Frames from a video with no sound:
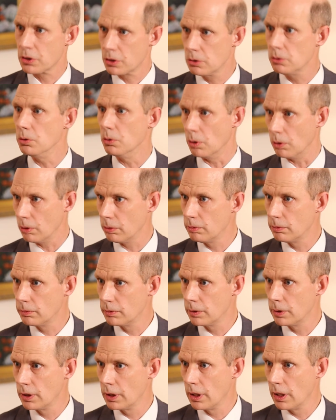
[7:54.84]
Cool,
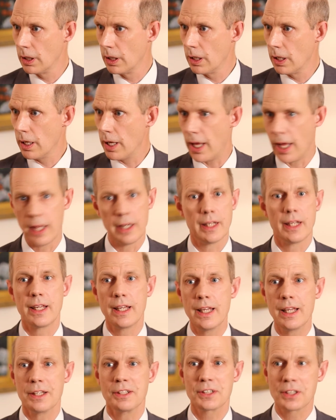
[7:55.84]
and
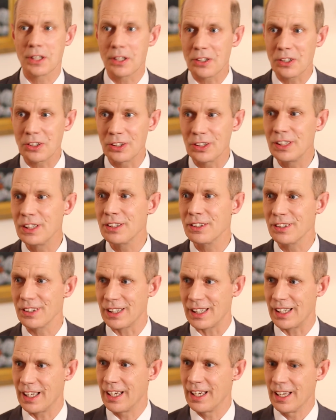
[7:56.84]
he's
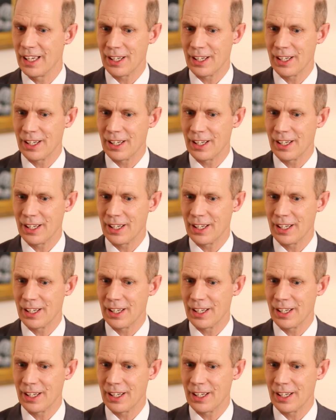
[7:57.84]
clearly